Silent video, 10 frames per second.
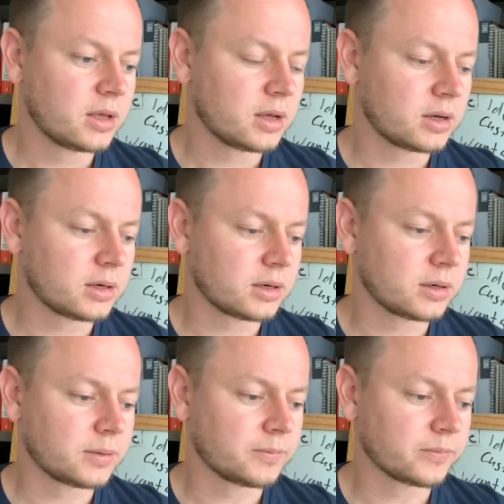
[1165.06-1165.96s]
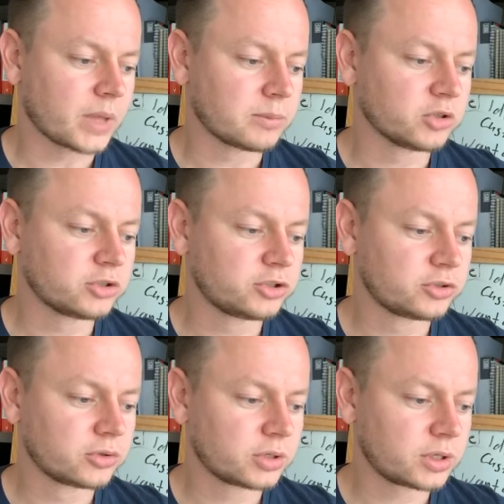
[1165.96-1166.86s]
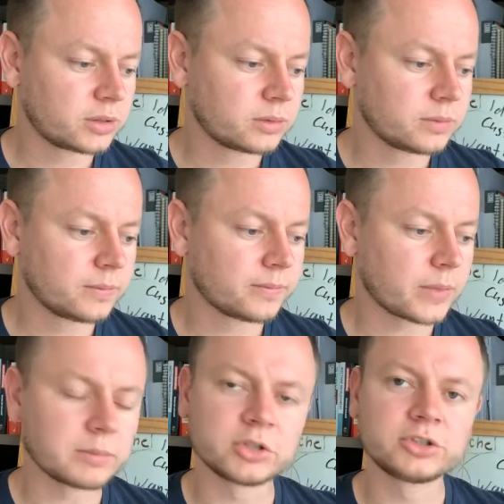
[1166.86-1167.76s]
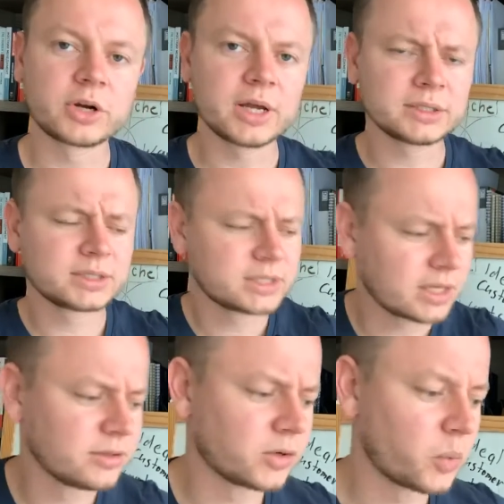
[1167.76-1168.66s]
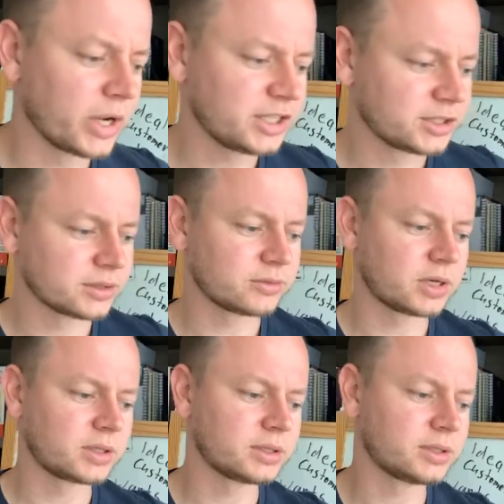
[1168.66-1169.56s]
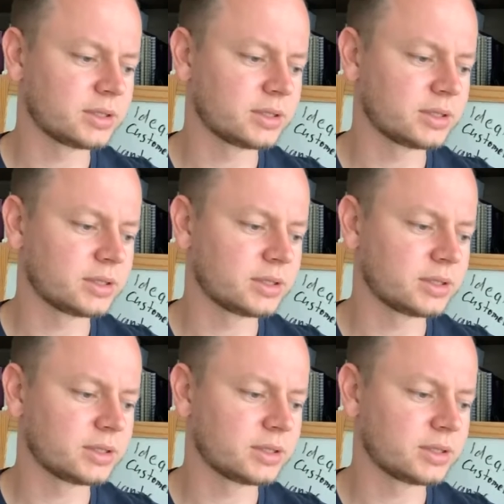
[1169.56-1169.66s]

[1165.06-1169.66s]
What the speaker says: I'm not sure I understand your question, Rares.